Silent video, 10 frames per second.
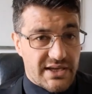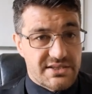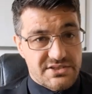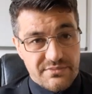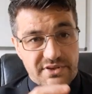
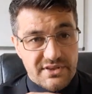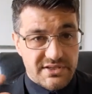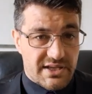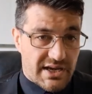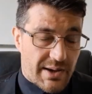It's something that
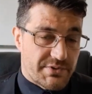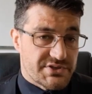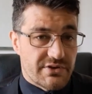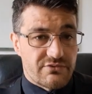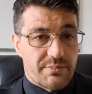happens
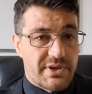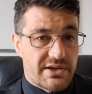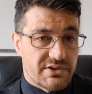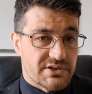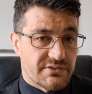over a
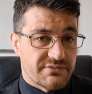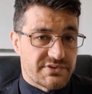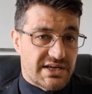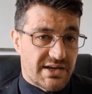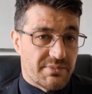period of
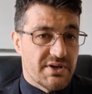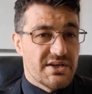time.